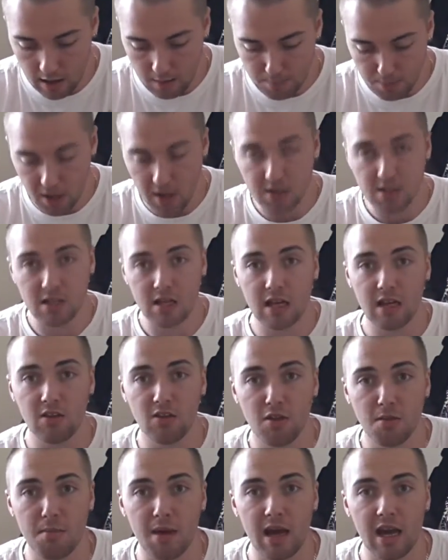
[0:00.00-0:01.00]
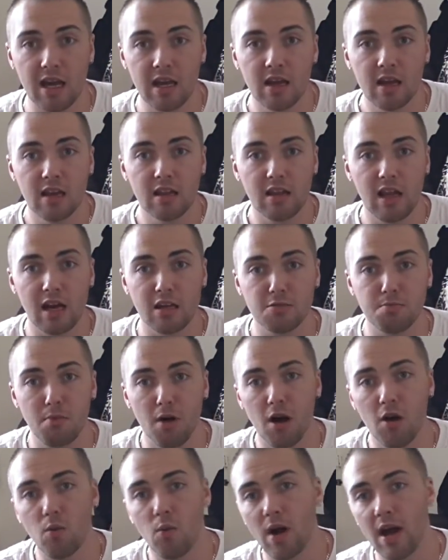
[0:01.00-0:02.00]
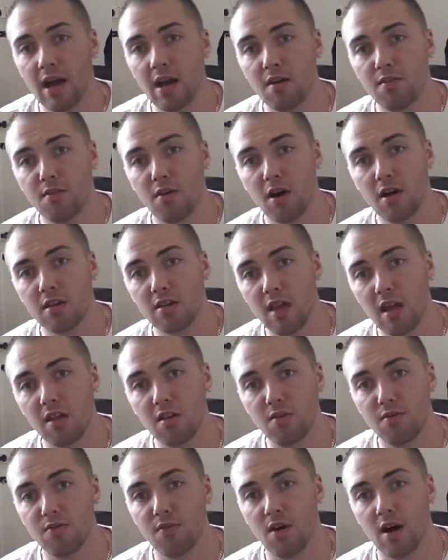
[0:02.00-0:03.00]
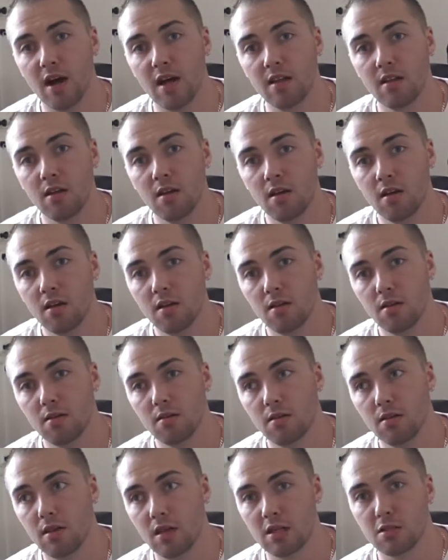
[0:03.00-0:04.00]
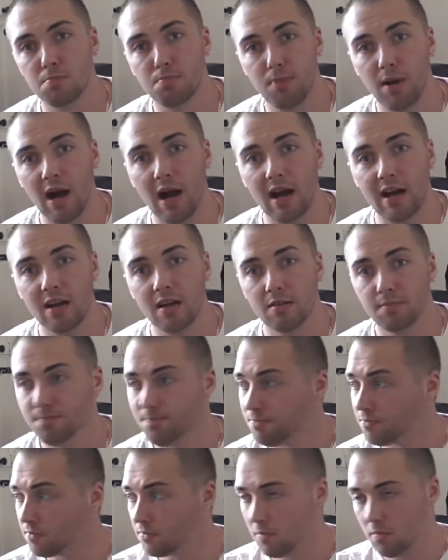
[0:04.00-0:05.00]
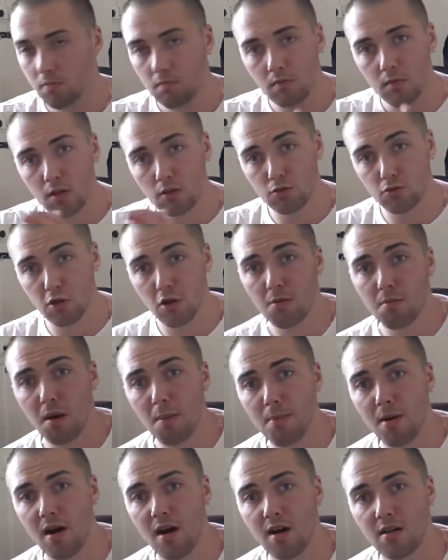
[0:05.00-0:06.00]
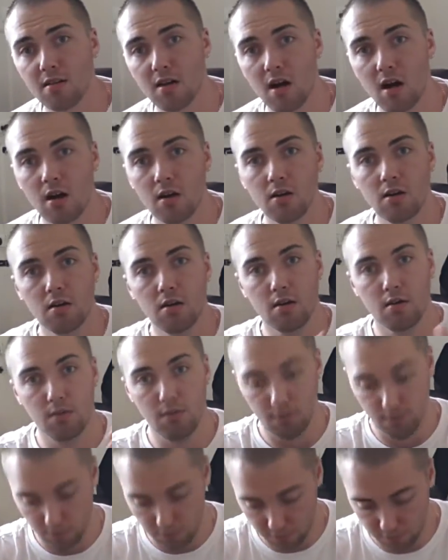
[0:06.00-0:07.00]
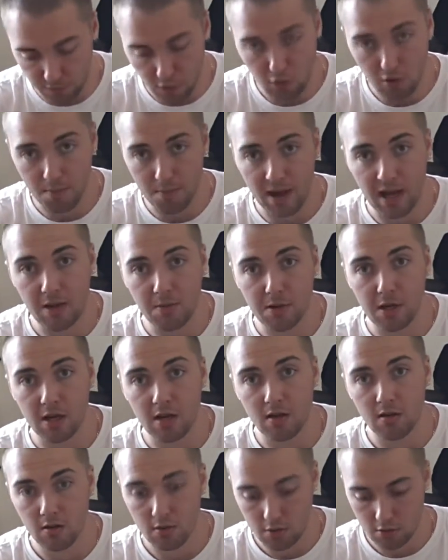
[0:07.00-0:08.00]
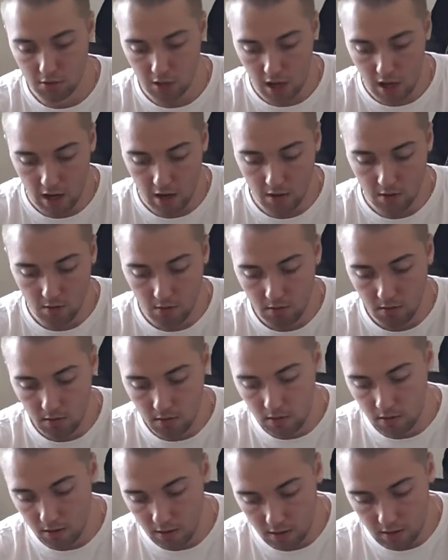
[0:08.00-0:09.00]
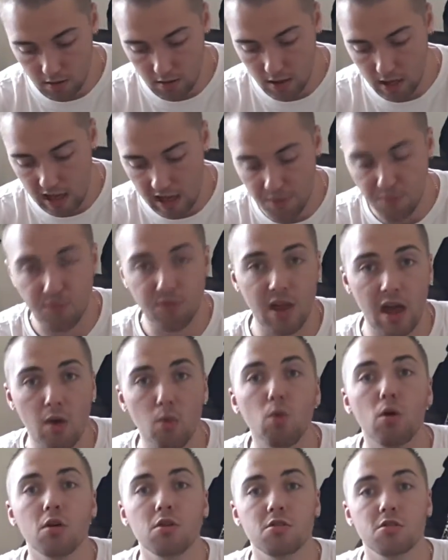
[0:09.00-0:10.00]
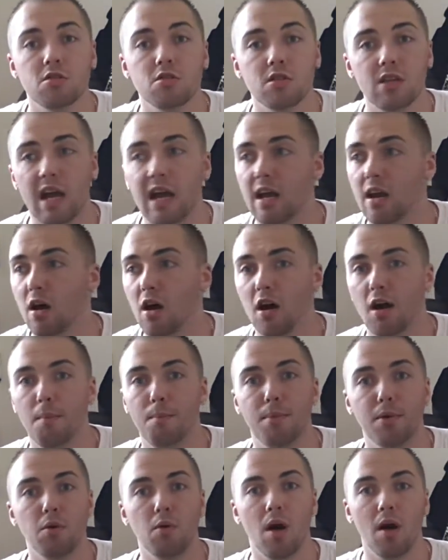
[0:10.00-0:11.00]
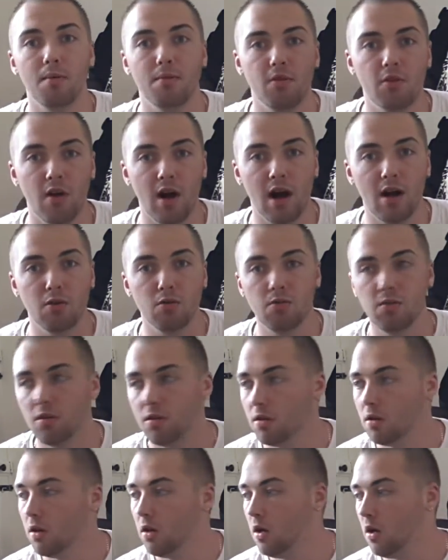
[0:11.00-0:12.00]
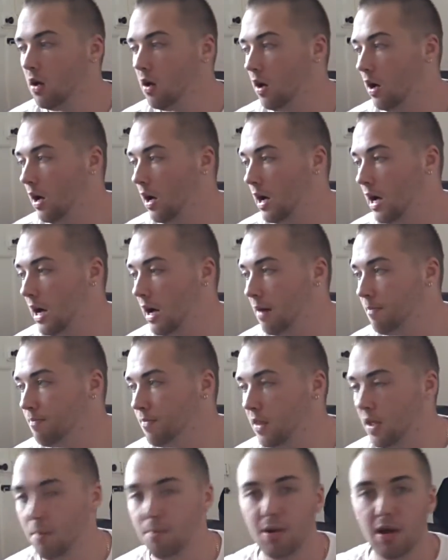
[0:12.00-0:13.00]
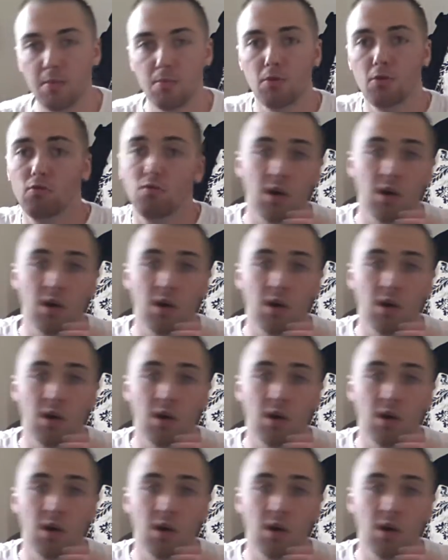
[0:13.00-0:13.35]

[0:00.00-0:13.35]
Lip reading: personally, to me, that's my way of identifying this bag to my partner for the baby. So if there was, say, like a built-up crowd, and people